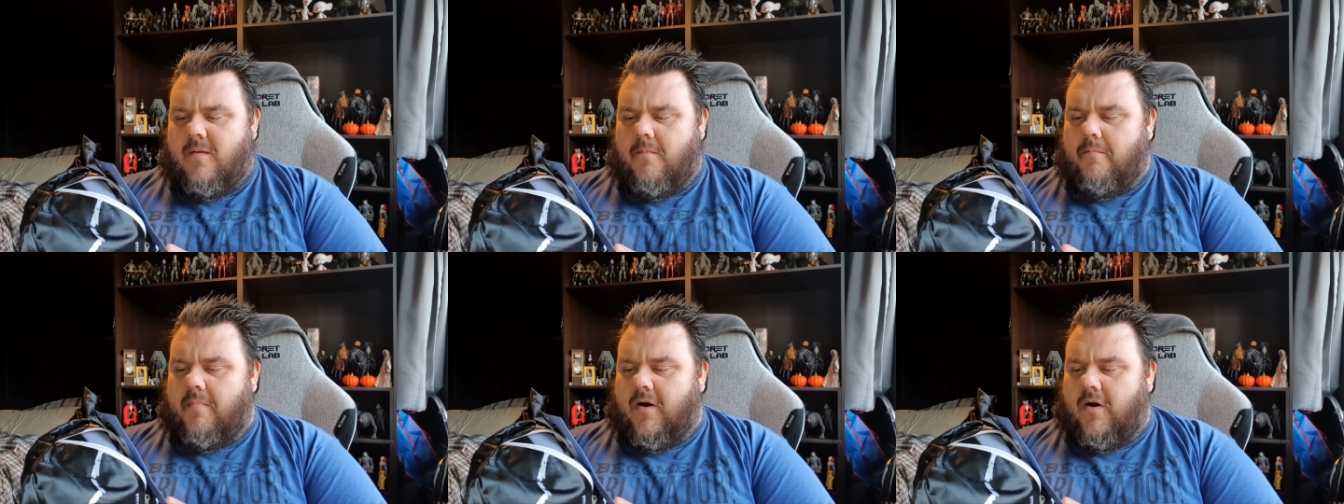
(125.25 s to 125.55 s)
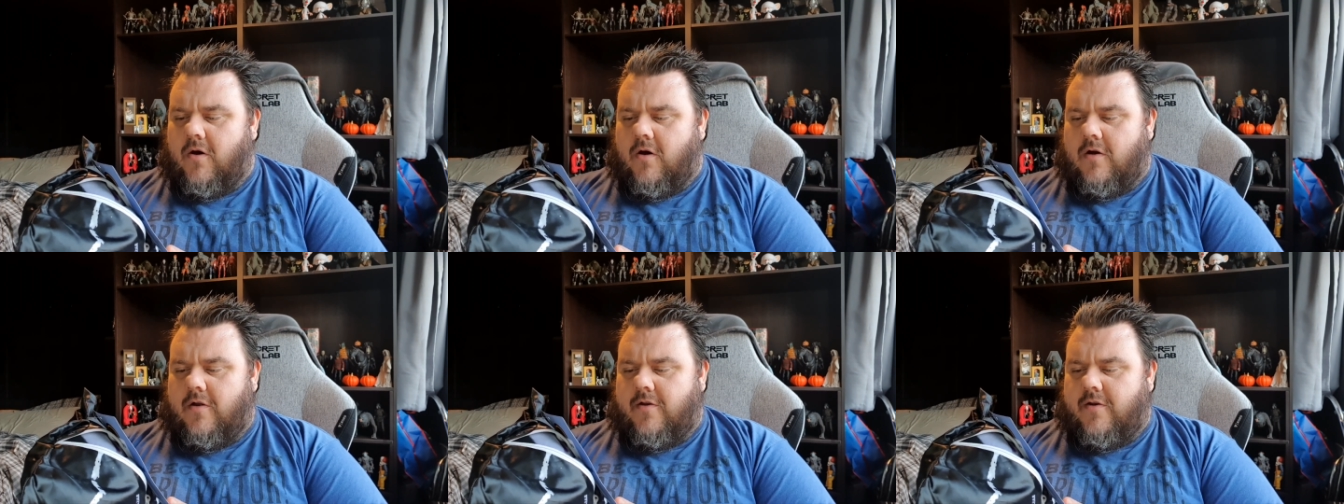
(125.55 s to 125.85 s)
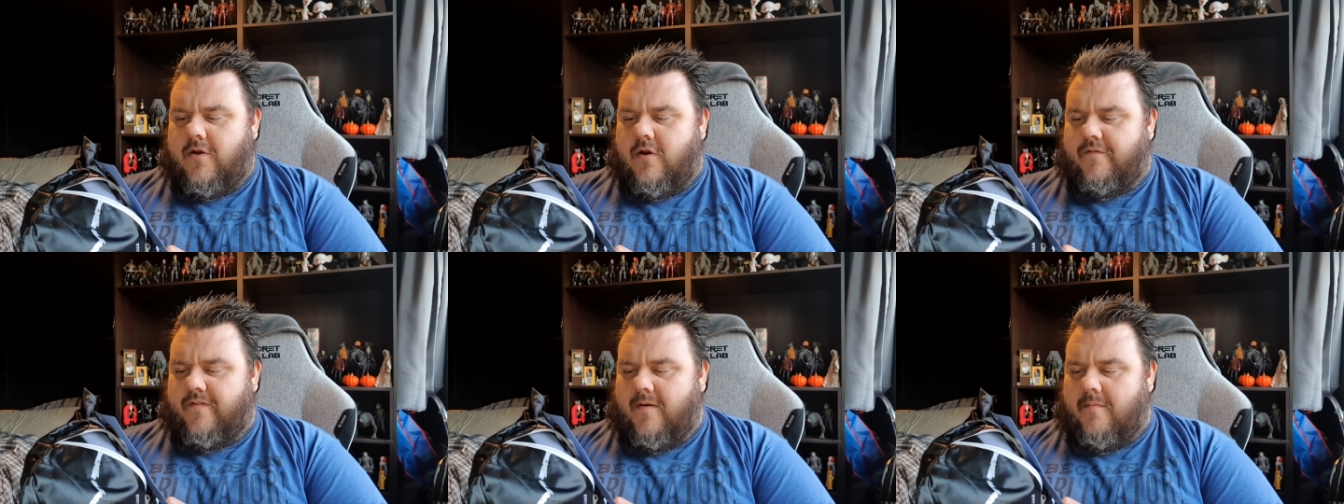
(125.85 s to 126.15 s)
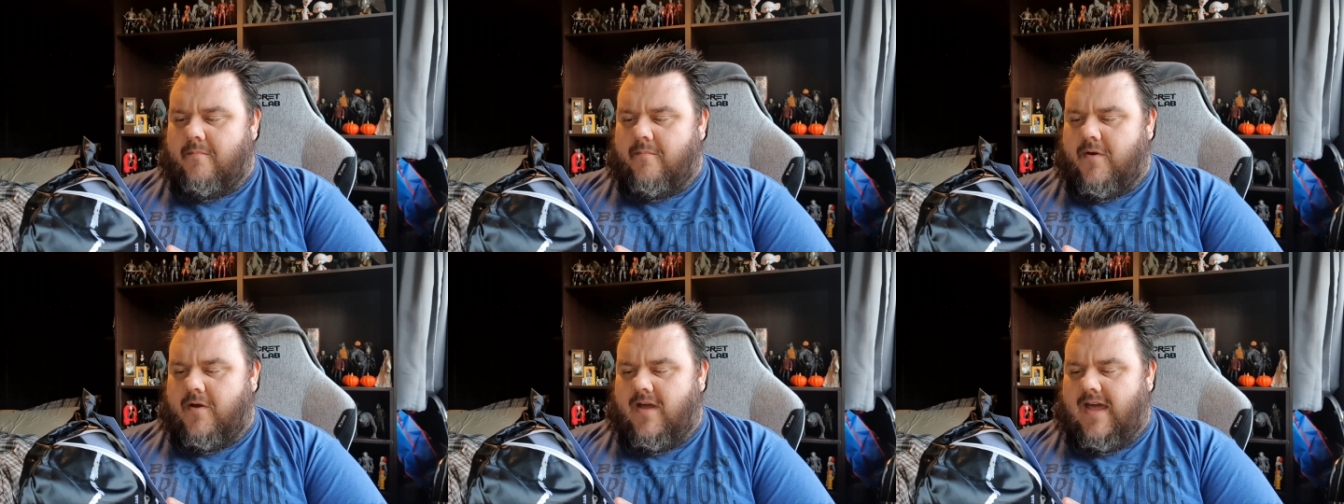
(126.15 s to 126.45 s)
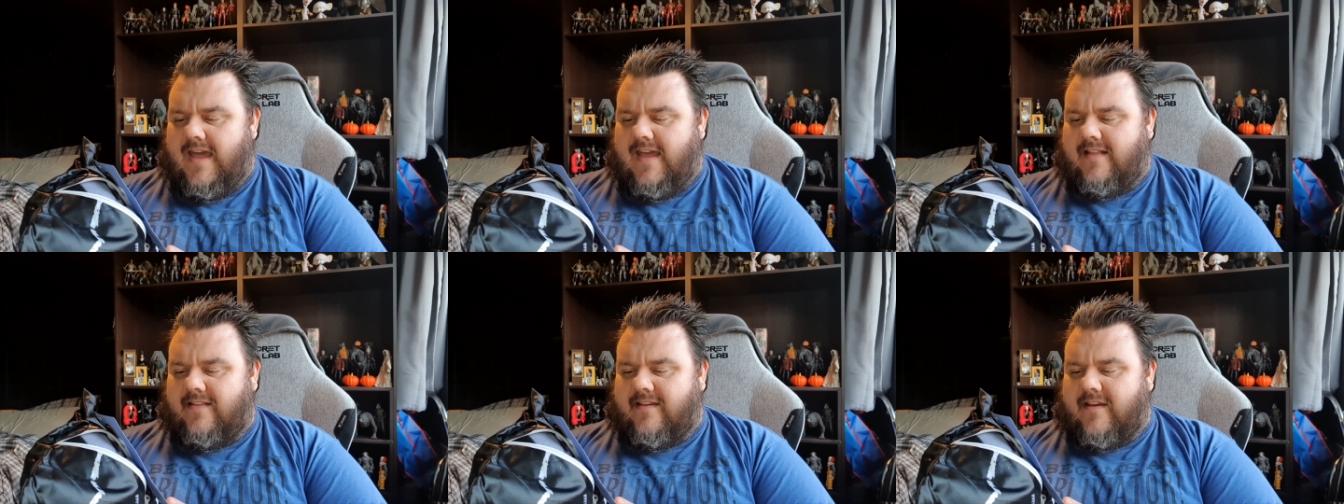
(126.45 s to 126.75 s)
born November
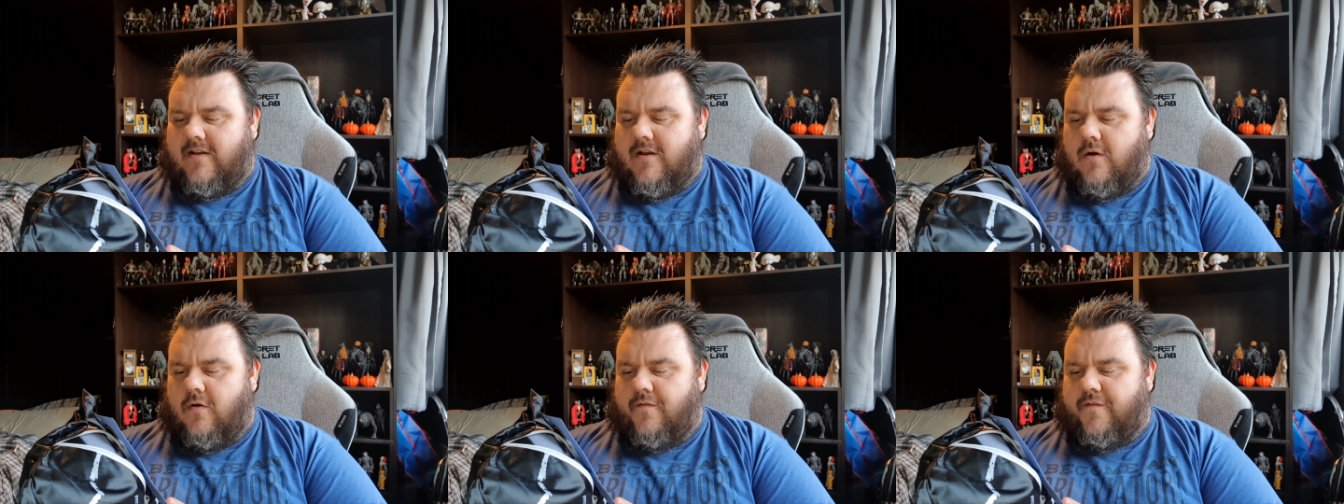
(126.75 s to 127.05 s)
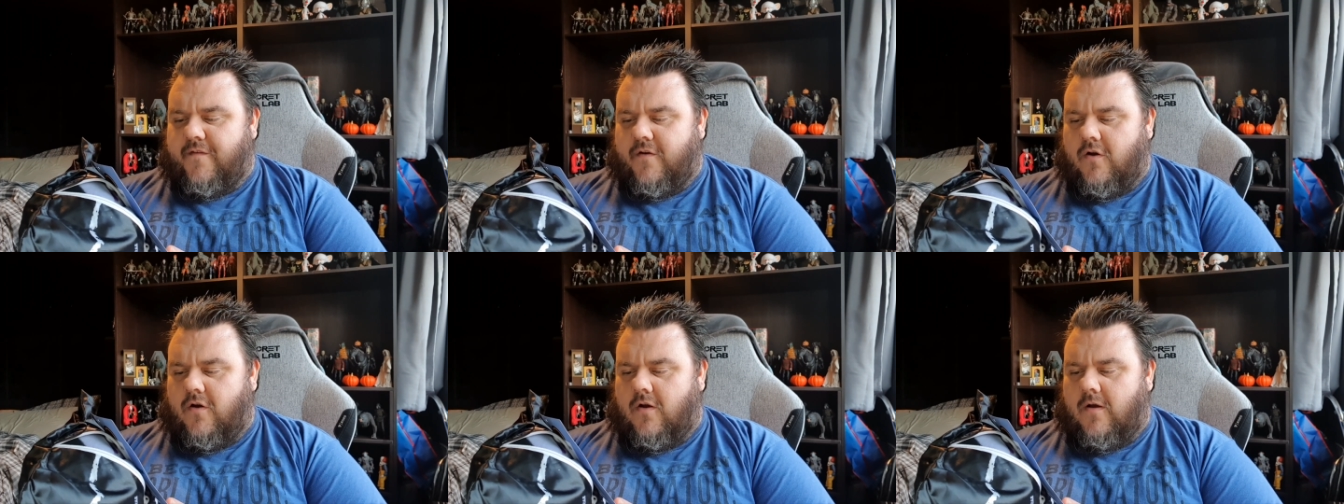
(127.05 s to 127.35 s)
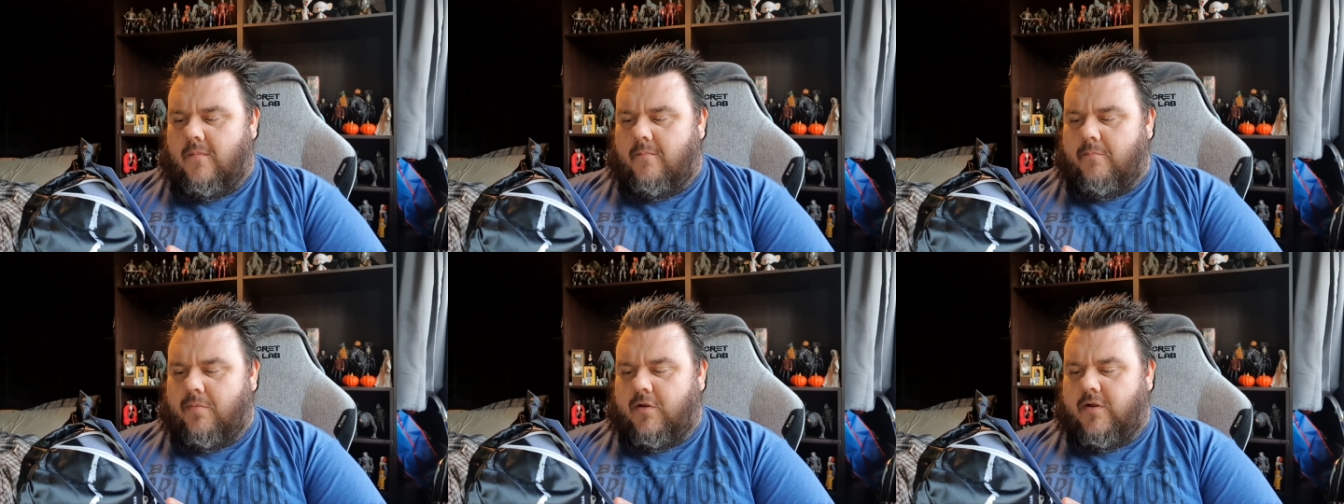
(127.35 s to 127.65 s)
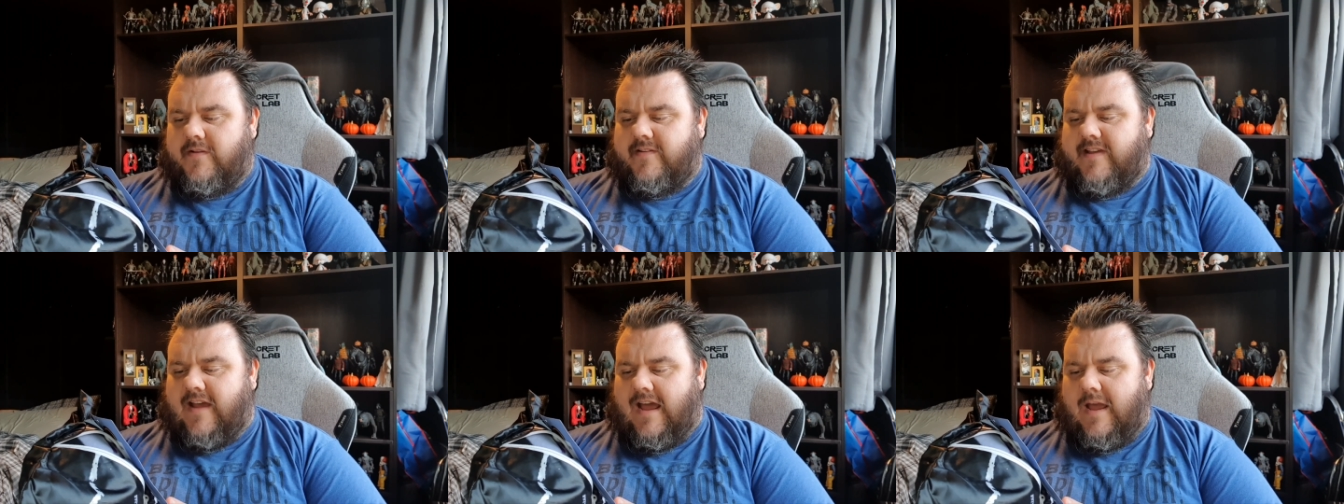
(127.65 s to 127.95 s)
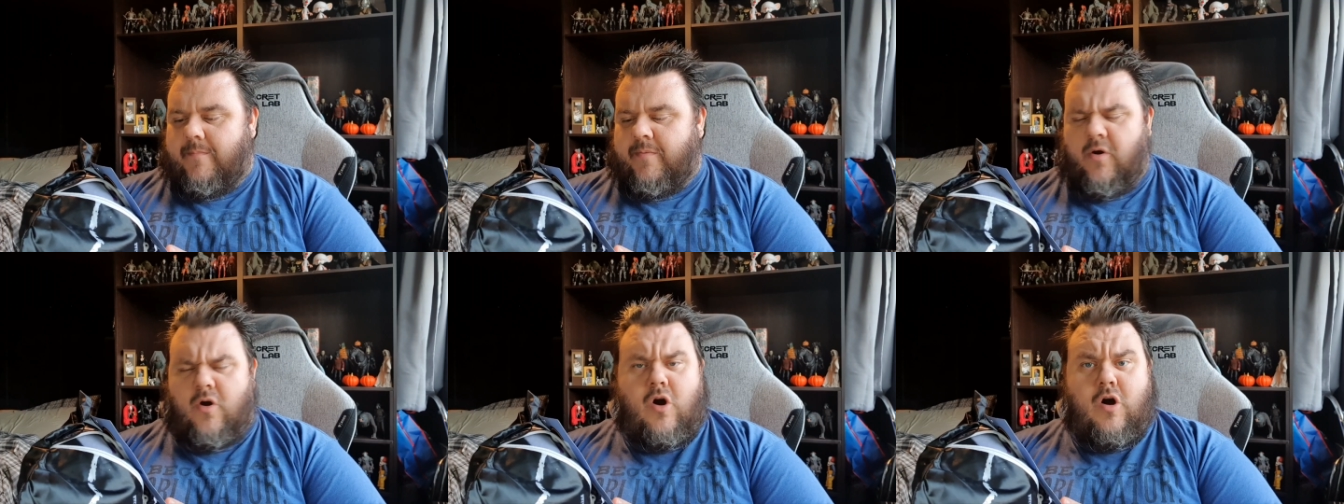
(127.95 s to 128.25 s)
1804, blood
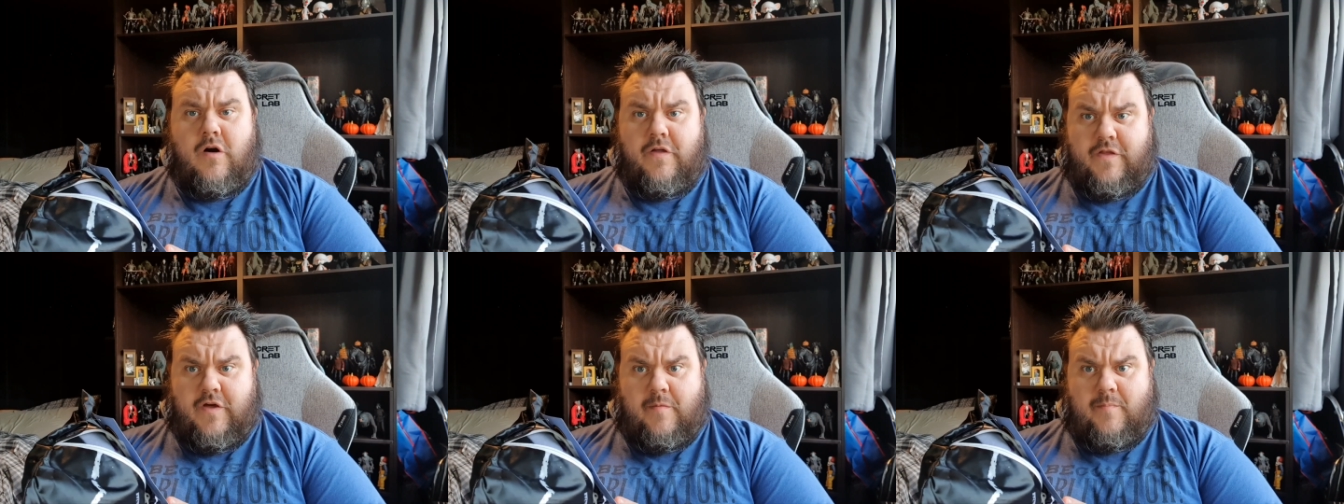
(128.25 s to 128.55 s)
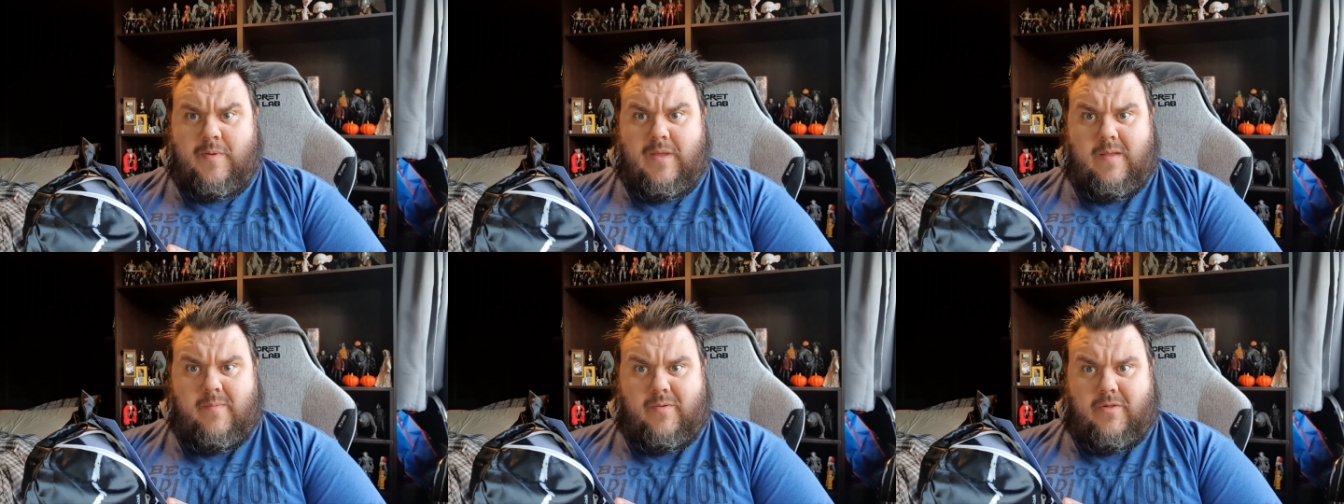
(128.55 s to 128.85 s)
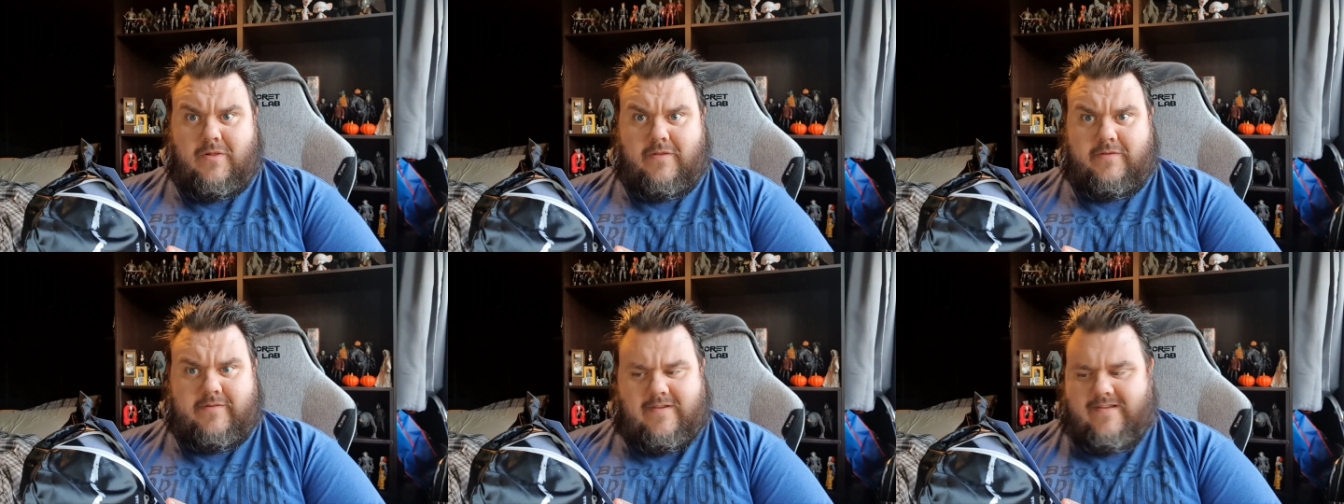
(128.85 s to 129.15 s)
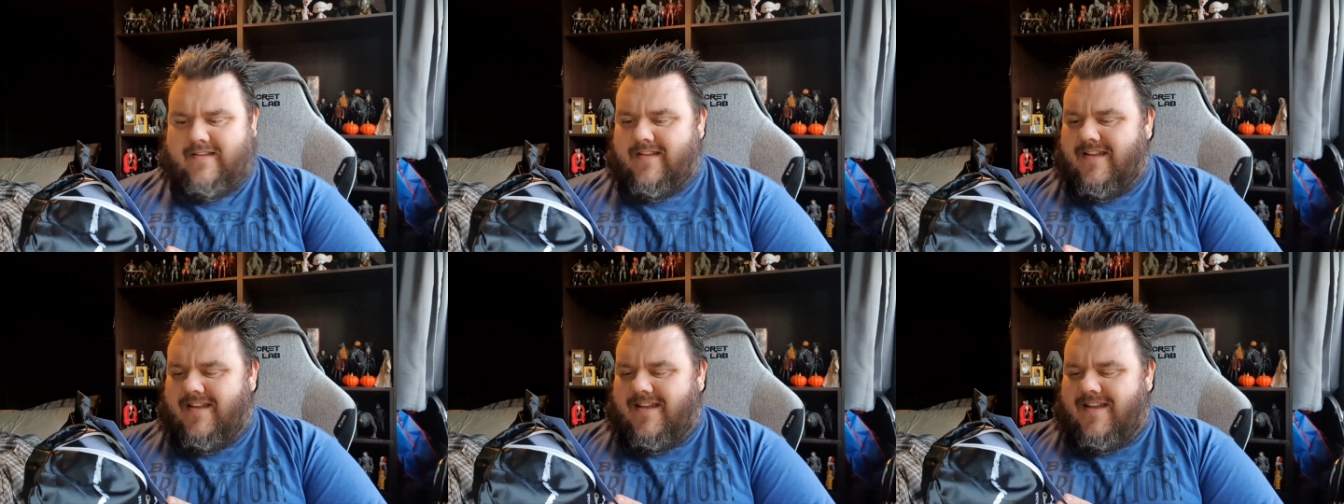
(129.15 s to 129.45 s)
type other people's.